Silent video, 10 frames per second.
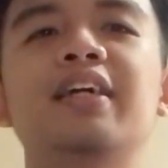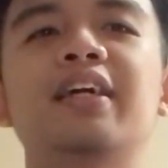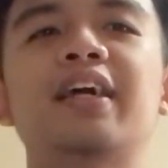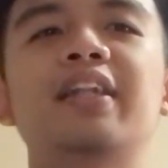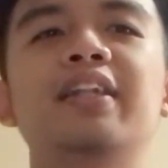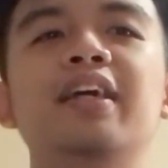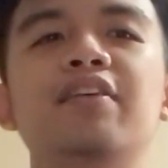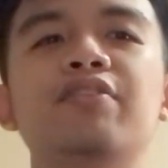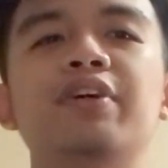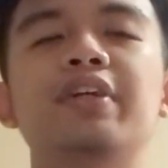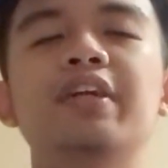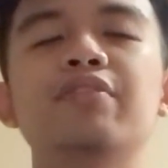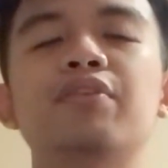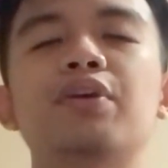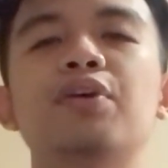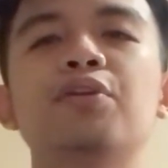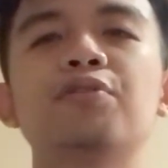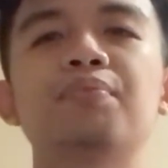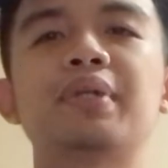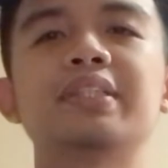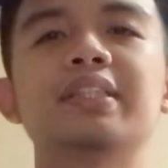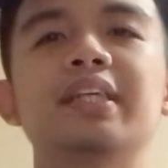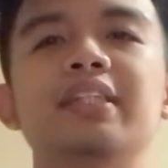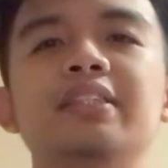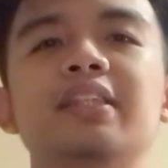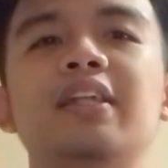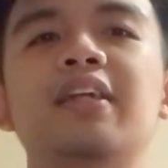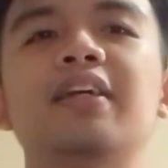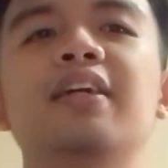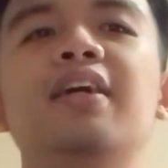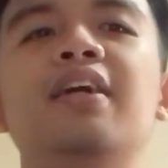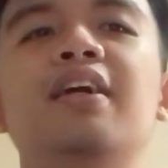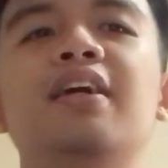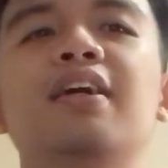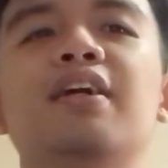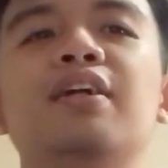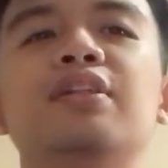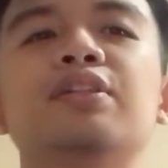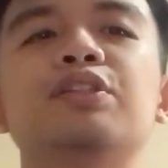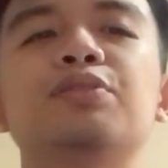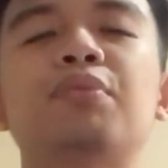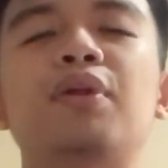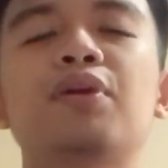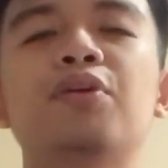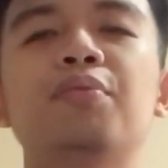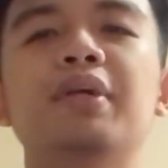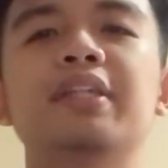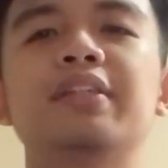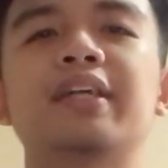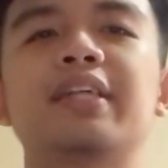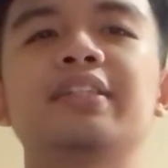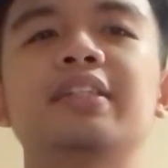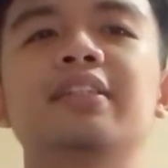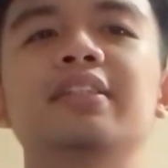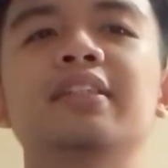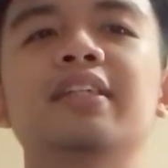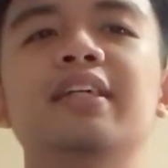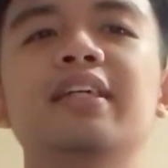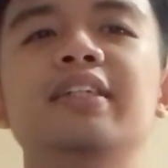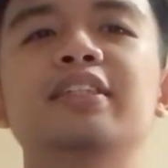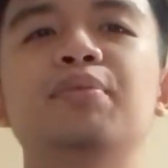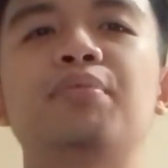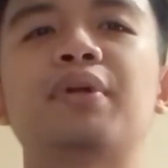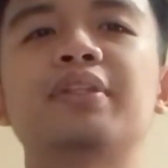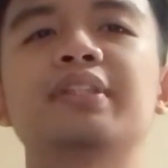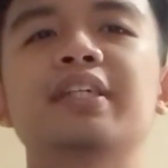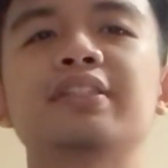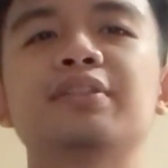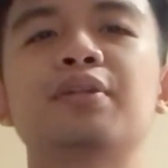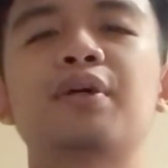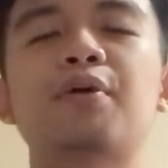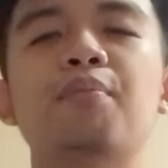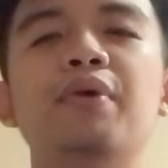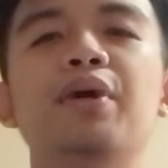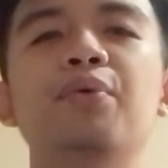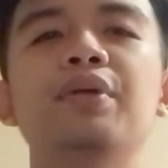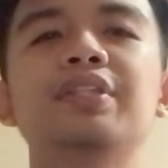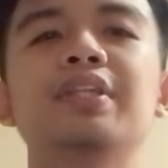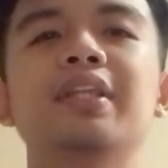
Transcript: and delivery for group presentation. Small group interactions is the process by which